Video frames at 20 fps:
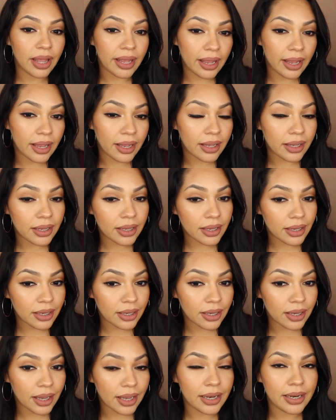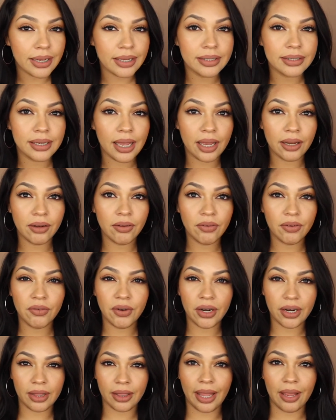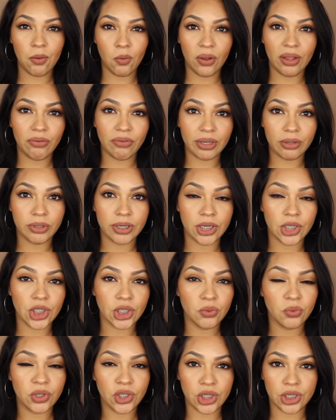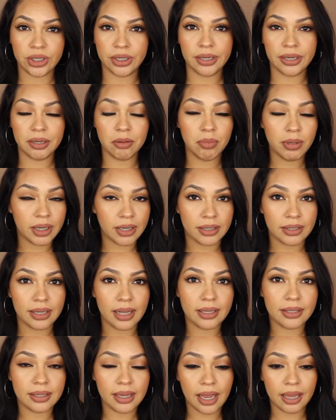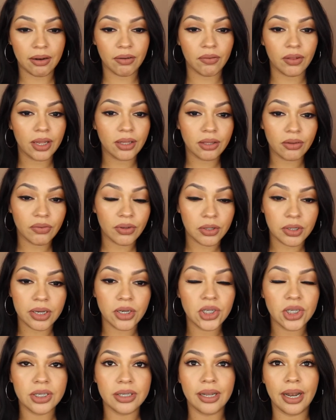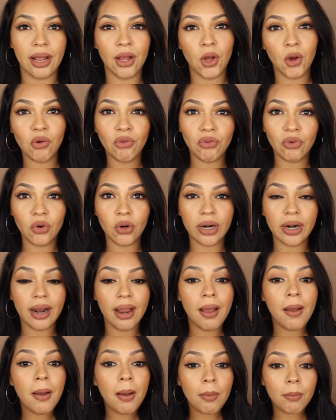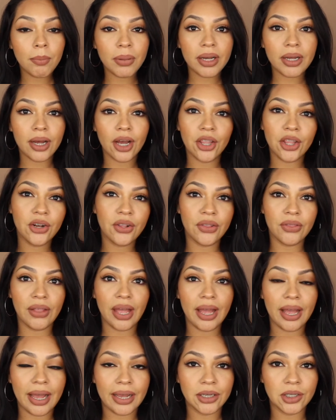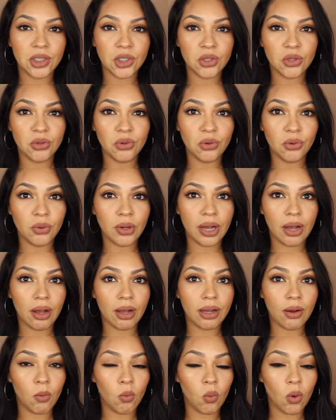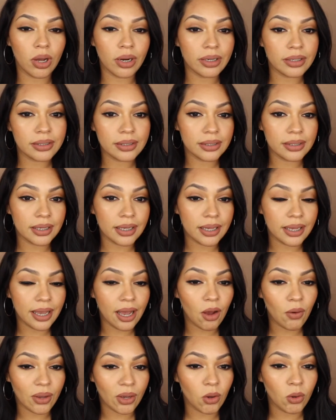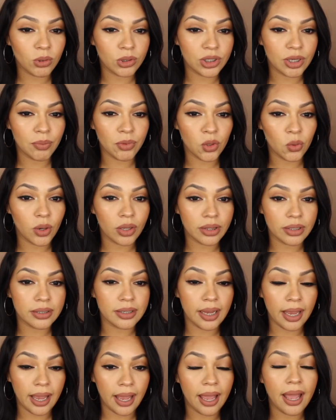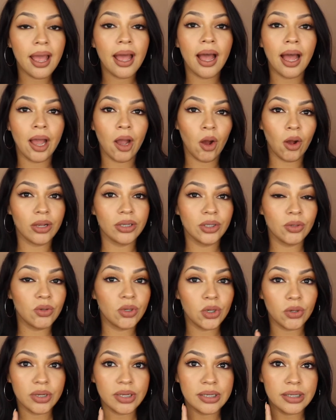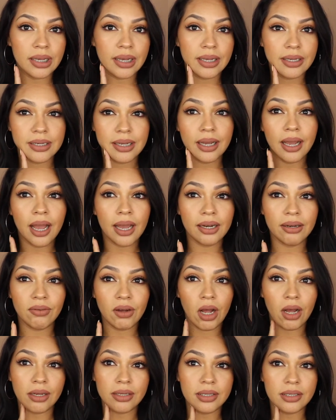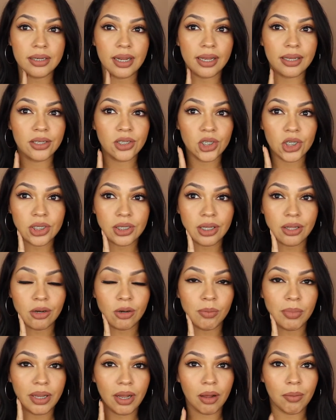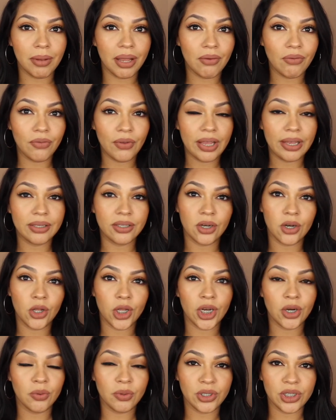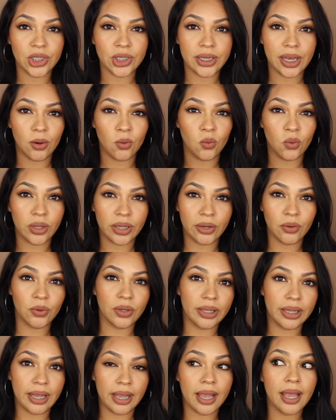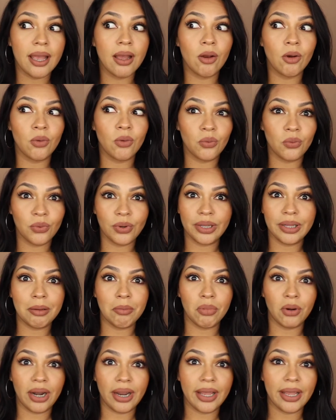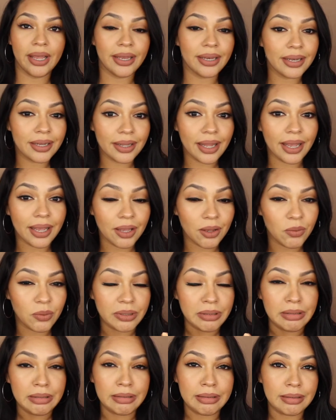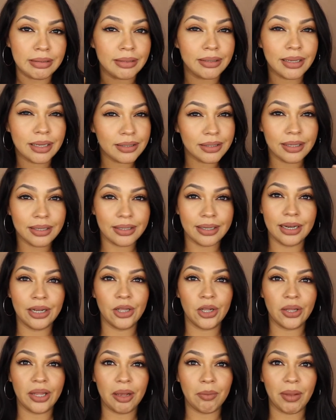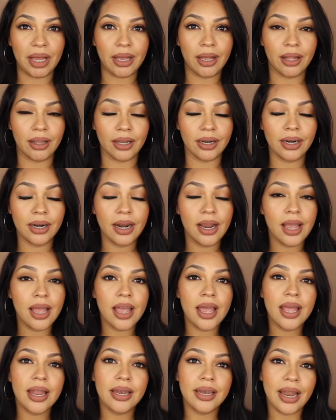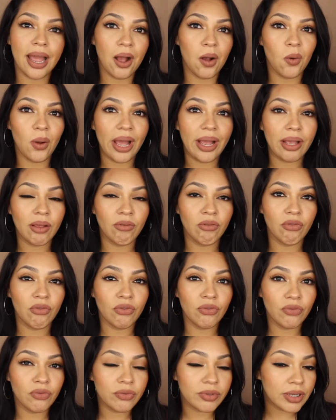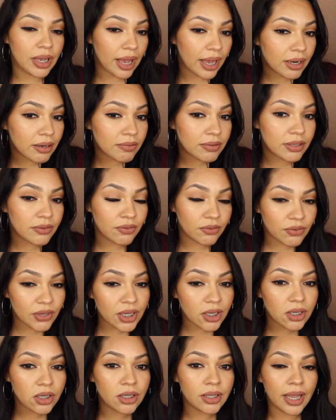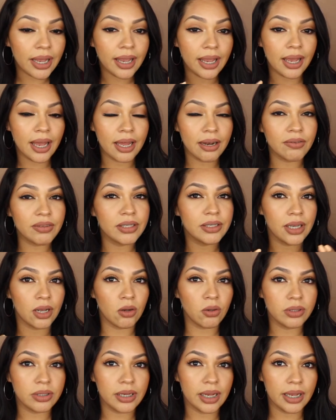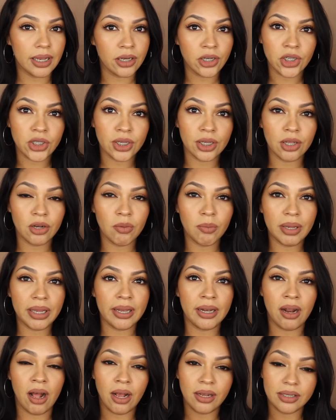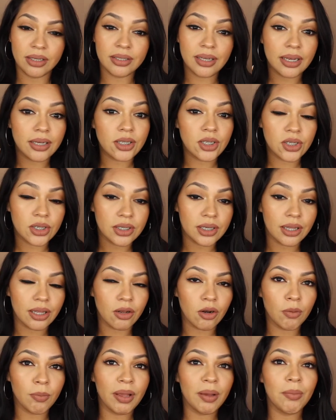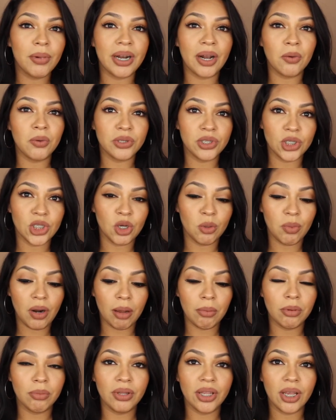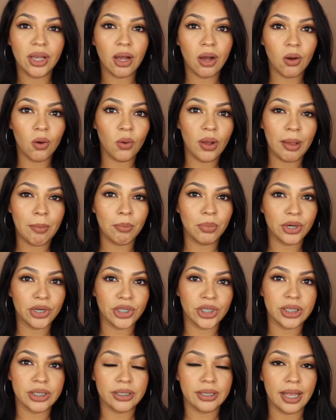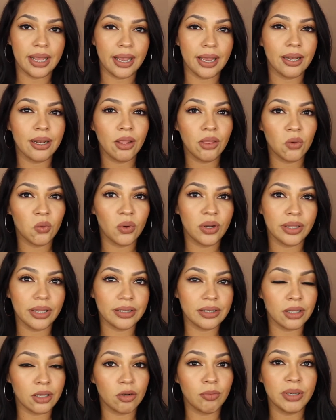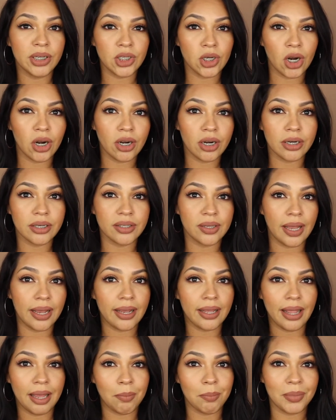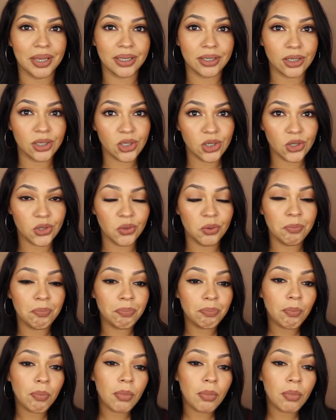like it is kind of a very lightweight foundation, which is good because that's kind of like the foundations that I go for. But other than that, I do want to see how it holds up throughout the day. I also noticed that it did kind of oxidize just a little bit on my face. Earlier it was just like really, really, really bright. Like it was just, didn't look like my color. Now I can kind of feel like it kind of settled in just a little bit and oxidized just a little bit, but I will still probably go and purchase like another one that's a little bit darker so I could like mix the two.